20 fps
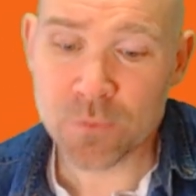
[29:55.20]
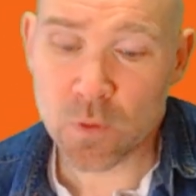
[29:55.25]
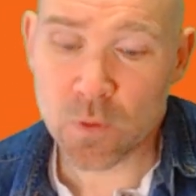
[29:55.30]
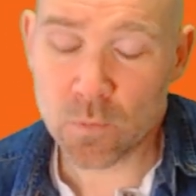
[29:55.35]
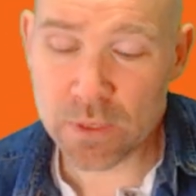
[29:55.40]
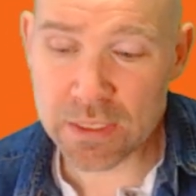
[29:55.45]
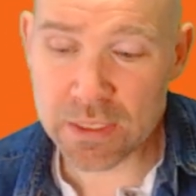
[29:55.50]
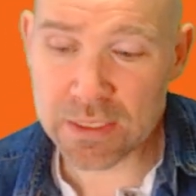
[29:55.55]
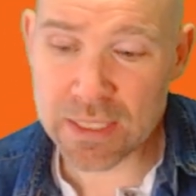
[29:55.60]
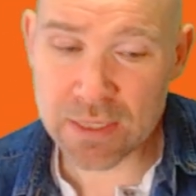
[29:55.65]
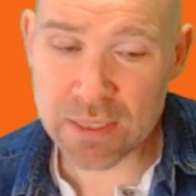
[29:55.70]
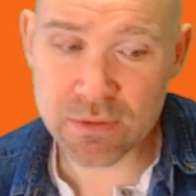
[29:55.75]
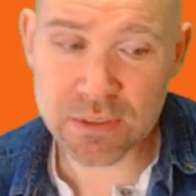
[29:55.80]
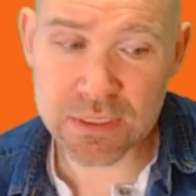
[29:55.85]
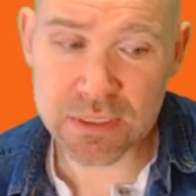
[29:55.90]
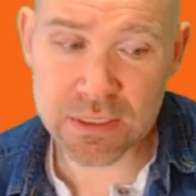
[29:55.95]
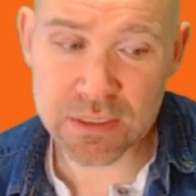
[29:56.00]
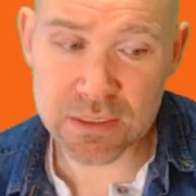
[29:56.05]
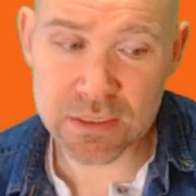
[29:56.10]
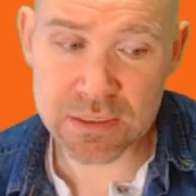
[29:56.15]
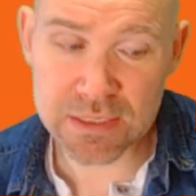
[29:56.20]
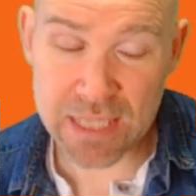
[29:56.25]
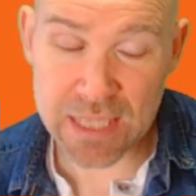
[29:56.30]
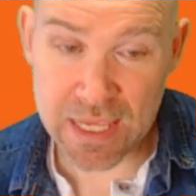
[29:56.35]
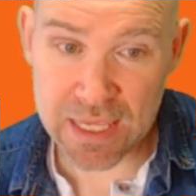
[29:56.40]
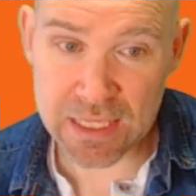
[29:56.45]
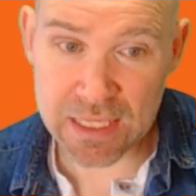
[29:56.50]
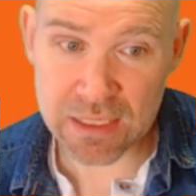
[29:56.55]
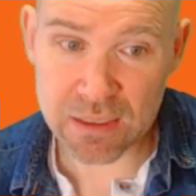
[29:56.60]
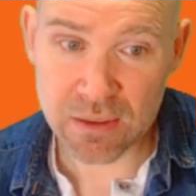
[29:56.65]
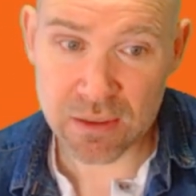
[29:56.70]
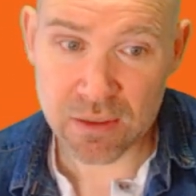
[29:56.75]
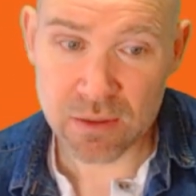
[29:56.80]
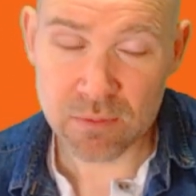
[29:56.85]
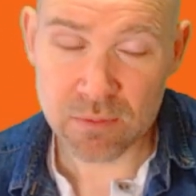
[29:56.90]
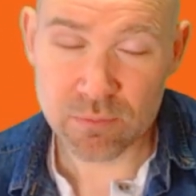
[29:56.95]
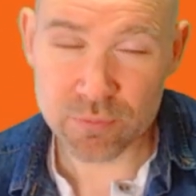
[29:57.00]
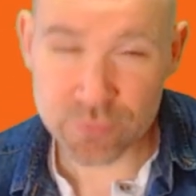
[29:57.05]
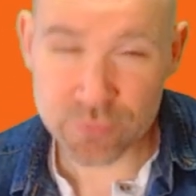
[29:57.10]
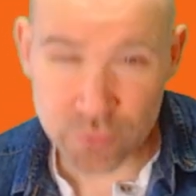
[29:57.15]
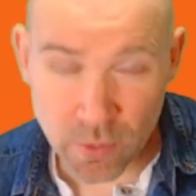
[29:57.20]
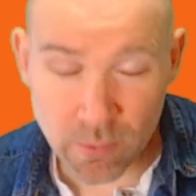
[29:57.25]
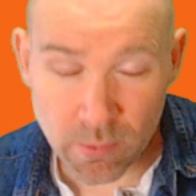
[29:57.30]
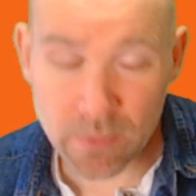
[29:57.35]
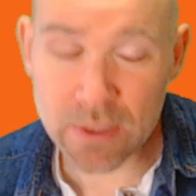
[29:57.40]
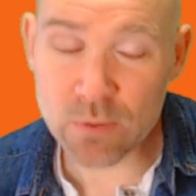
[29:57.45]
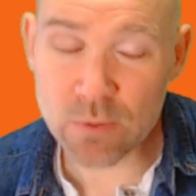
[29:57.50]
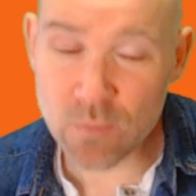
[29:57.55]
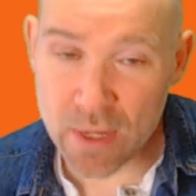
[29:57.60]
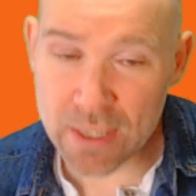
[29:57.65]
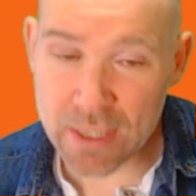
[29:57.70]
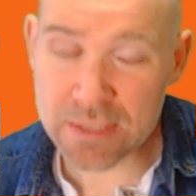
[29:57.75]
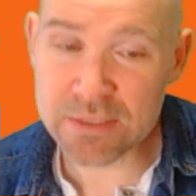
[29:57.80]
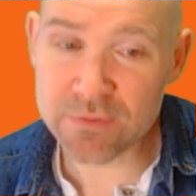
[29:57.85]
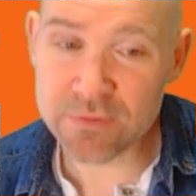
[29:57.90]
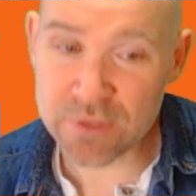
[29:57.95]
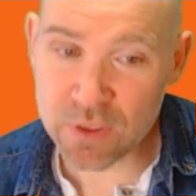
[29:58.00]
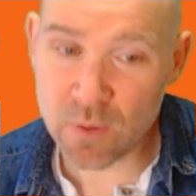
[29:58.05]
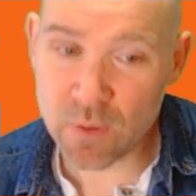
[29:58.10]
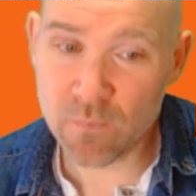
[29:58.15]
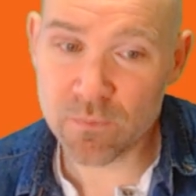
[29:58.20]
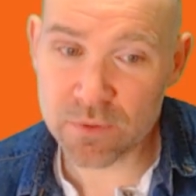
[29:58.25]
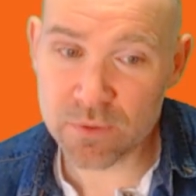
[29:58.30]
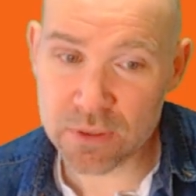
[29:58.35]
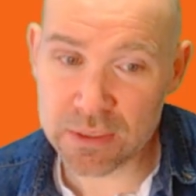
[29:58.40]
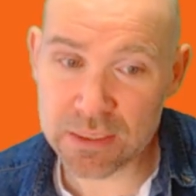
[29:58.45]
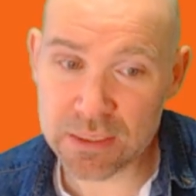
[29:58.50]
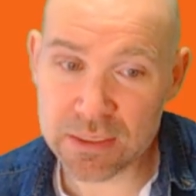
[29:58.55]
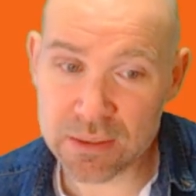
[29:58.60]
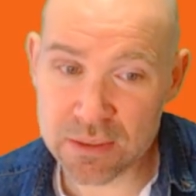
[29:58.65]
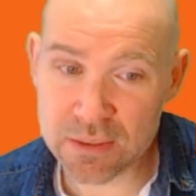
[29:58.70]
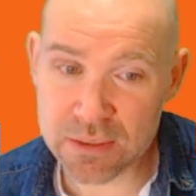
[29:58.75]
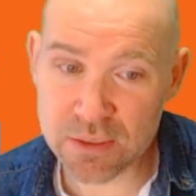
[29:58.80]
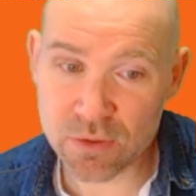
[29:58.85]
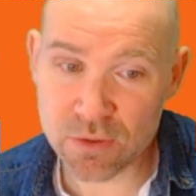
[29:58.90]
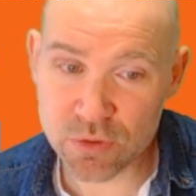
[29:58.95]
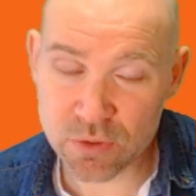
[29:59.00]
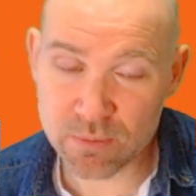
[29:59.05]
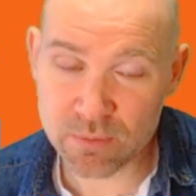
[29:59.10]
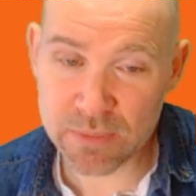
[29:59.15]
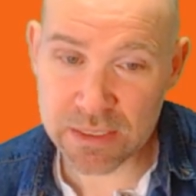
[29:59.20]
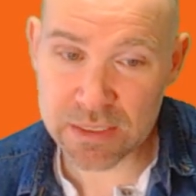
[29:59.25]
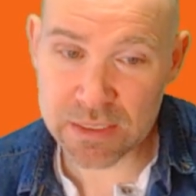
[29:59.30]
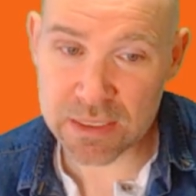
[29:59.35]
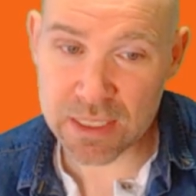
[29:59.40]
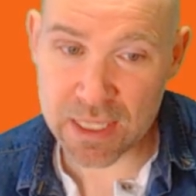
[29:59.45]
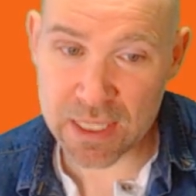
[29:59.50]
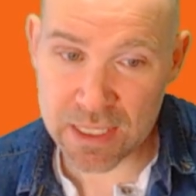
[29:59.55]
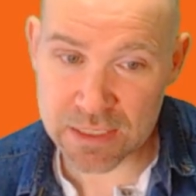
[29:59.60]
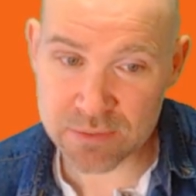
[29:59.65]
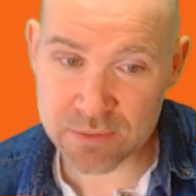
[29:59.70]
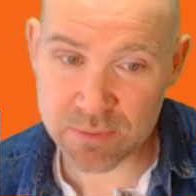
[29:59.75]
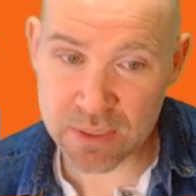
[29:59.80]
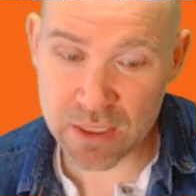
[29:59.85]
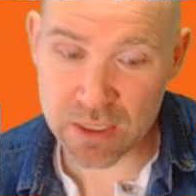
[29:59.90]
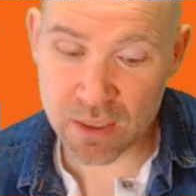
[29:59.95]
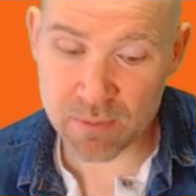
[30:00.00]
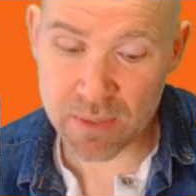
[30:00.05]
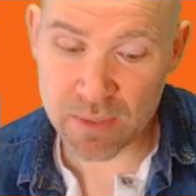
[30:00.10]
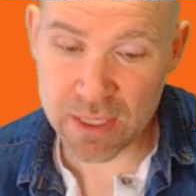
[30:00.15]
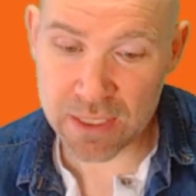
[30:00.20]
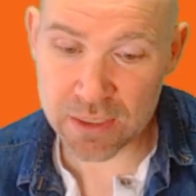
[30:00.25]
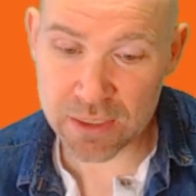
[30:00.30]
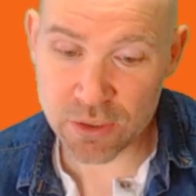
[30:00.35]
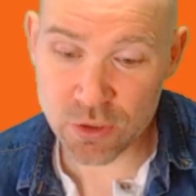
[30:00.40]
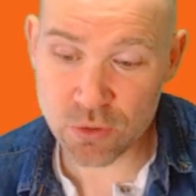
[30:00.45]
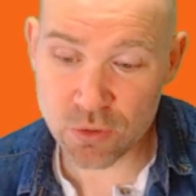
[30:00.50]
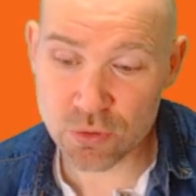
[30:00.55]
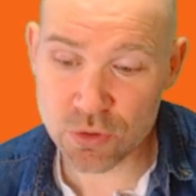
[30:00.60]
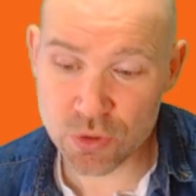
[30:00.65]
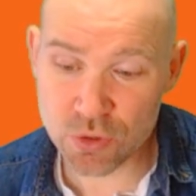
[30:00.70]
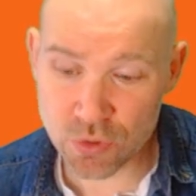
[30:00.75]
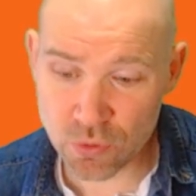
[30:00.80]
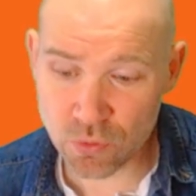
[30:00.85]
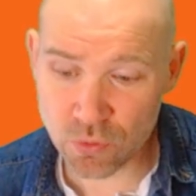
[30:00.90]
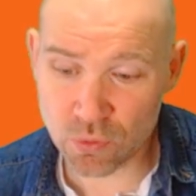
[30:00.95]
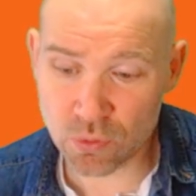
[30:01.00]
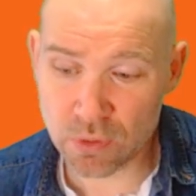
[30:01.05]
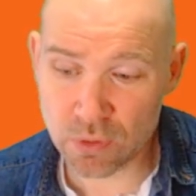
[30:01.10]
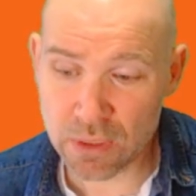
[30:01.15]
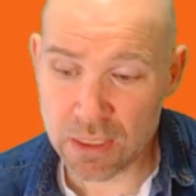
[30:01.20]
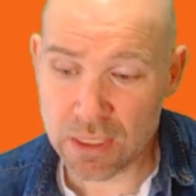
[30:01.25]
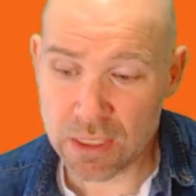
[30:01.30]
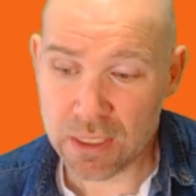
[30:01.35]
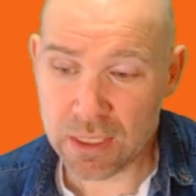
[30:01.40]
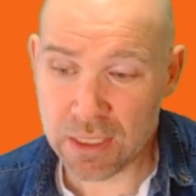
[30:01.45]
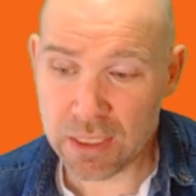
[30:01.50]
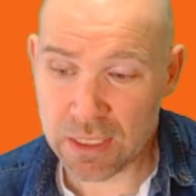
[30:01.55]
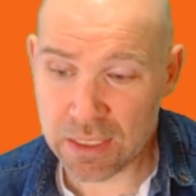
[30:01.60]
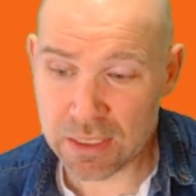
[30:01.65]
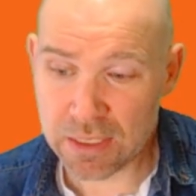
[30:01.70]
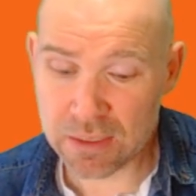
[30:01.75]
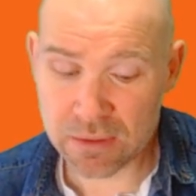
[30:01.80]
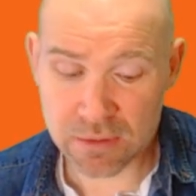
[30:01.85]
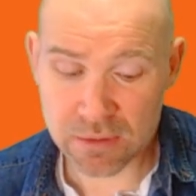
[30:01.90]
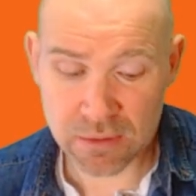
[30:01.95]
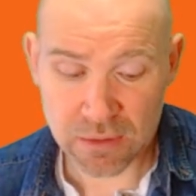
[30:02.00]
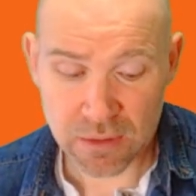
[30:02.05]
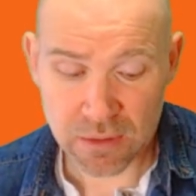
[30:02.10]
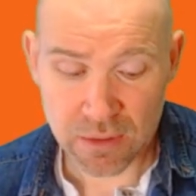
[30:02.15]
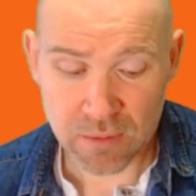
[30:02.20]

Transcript: we can now see that, say, probably relatively confidently, that social media has become a huge tool in